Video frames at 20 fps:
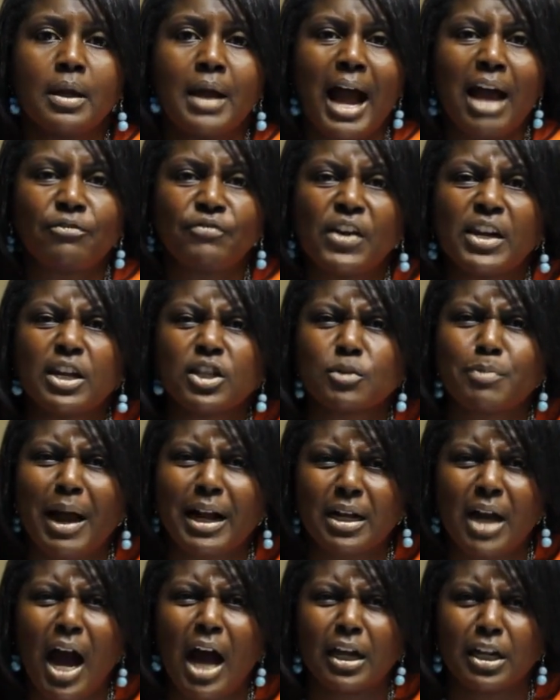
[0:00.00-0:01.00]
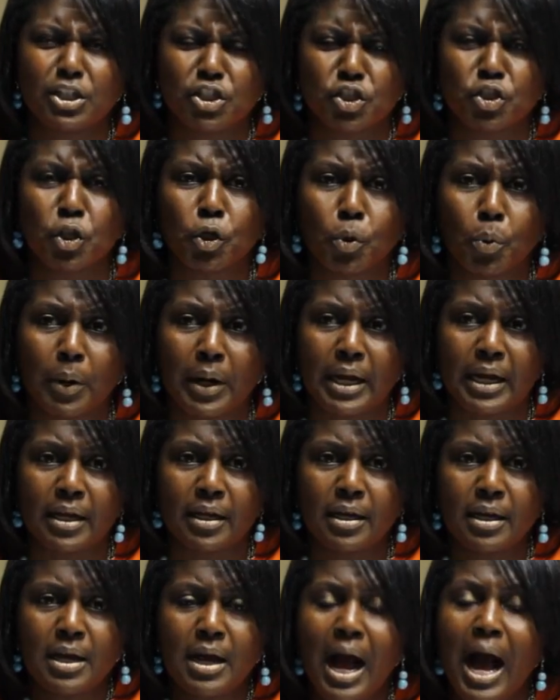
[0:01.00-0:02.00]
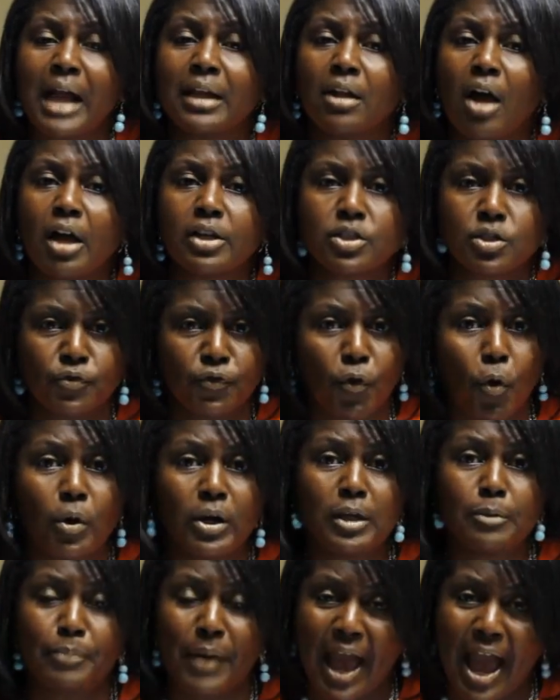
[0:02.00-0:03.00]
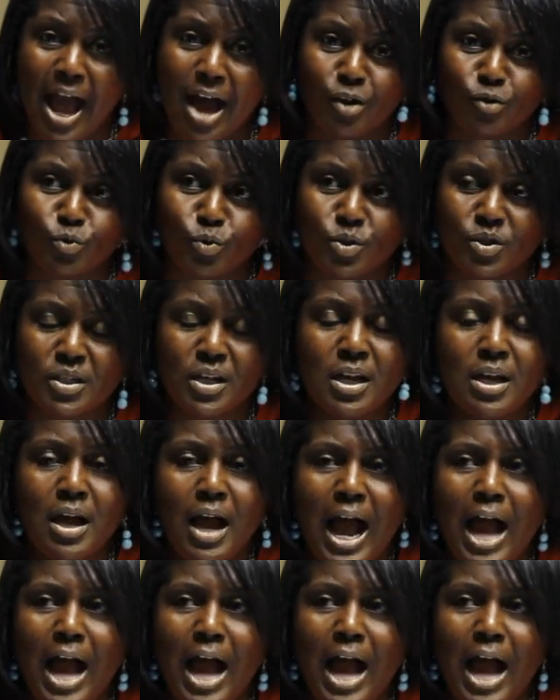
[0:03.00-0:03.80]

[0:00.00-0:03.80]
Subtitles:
I finished my college degree. I lost 40 pounds.